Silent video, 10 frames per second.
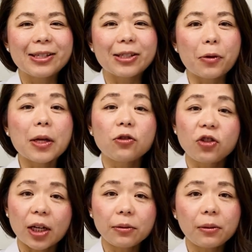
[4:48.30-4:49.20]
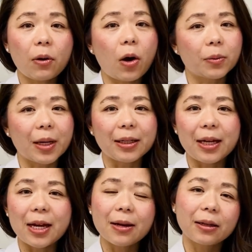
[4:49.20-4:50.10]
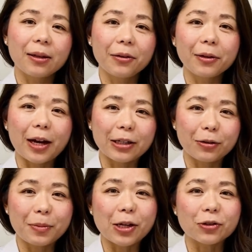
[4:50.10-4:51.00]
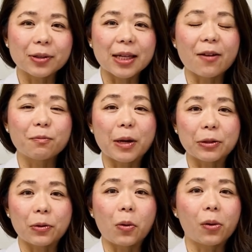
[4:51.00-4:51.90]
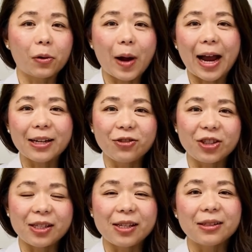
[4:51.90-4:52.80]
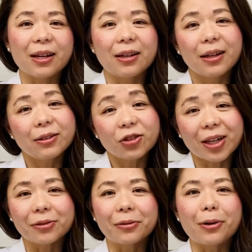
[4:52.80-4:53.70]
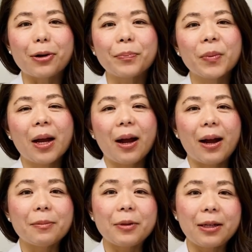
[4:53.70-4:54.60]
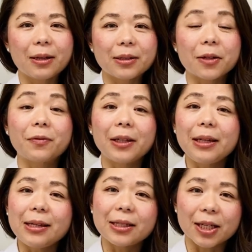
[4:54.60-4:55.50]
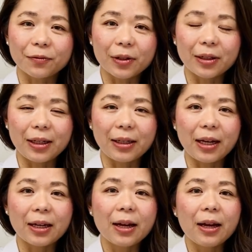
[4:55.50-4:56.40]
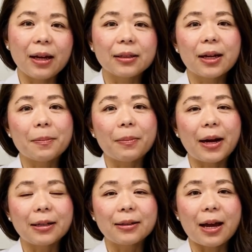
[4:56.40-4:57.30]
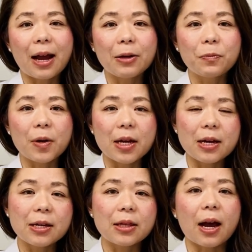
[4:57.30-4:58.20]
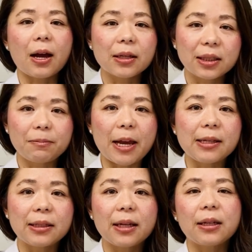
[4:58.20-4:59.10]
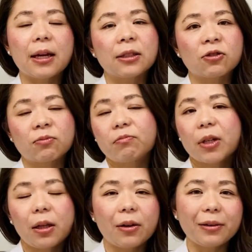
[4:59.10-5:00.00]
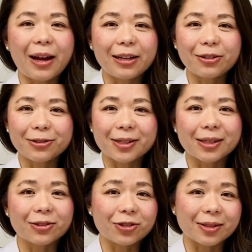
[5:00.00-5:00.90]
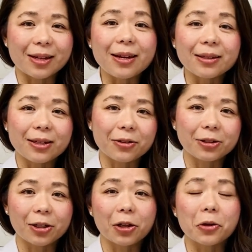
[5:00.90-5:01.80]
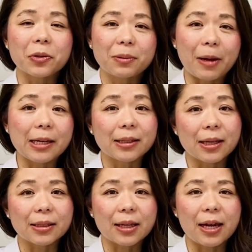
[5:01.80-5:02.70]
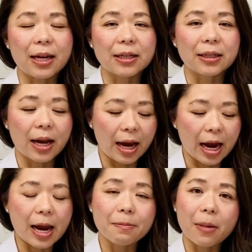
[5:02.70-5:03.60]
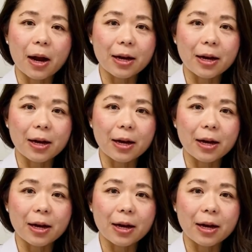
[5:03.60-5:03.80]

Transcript: So in general already, clear aligner patients have better oral hygiene in general uh, because of the ease of cleaning and combine that with uh, spacing, it's clear aligners is just easier to close spaces in, in my